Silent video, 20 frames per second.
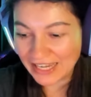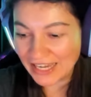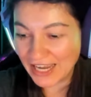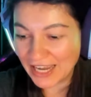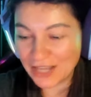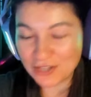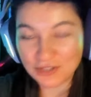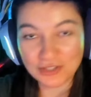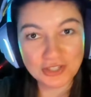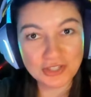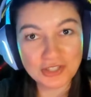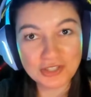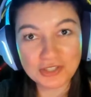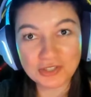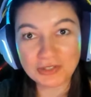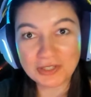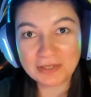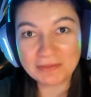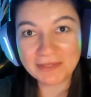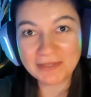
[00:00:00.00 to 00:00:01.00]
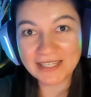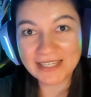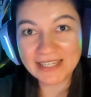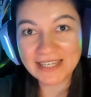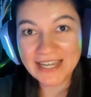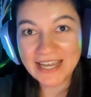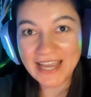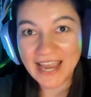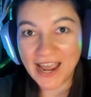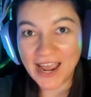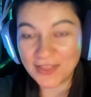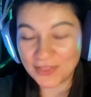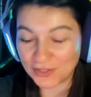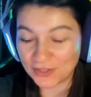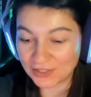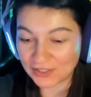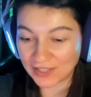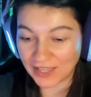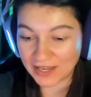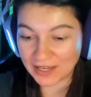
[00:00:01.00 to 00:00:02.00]
and just screaming, and they're
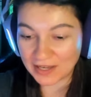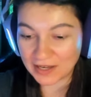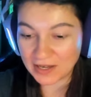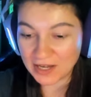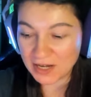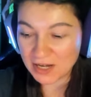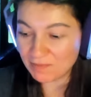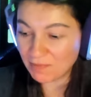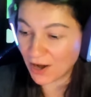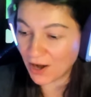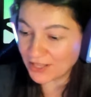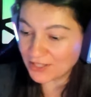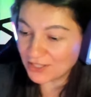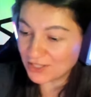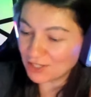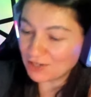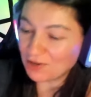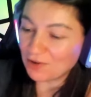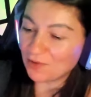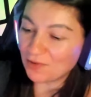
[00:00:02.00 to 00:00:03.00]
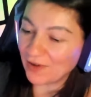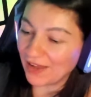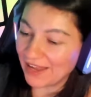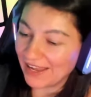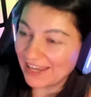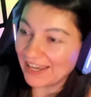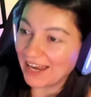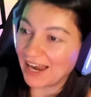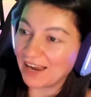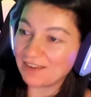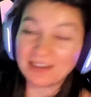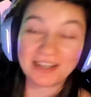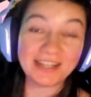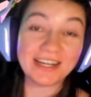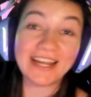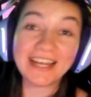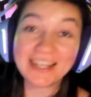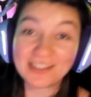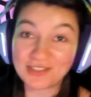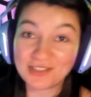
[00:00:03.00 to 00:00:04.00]
like punting away. I
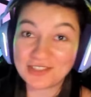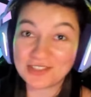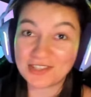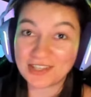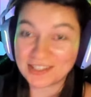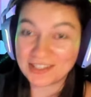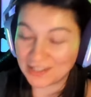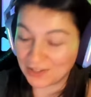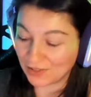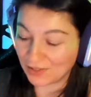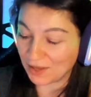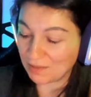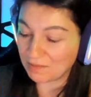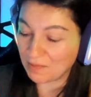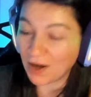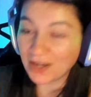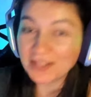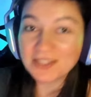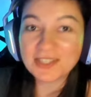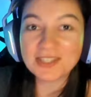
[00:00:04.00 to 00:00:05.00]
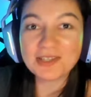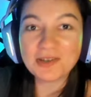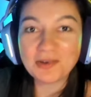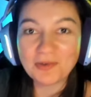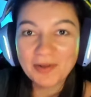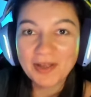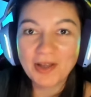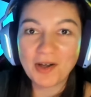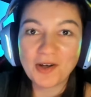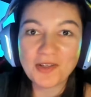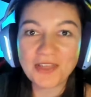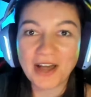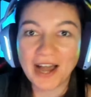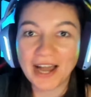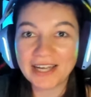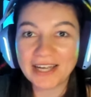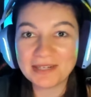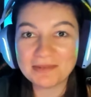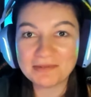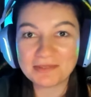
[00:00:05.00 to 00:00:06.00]
actually saw this. They're like punting away all the
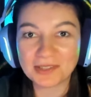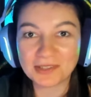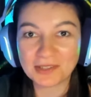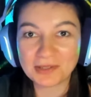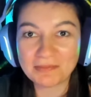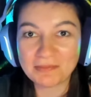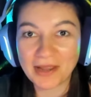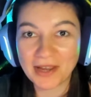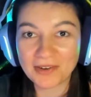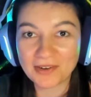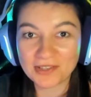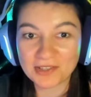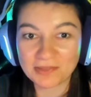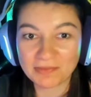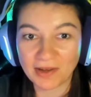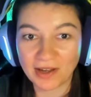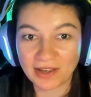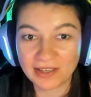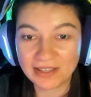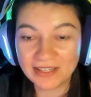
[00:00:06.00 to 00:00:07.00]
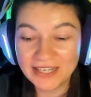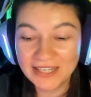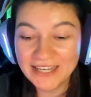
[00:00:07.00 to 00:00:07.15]
items that their parents buy.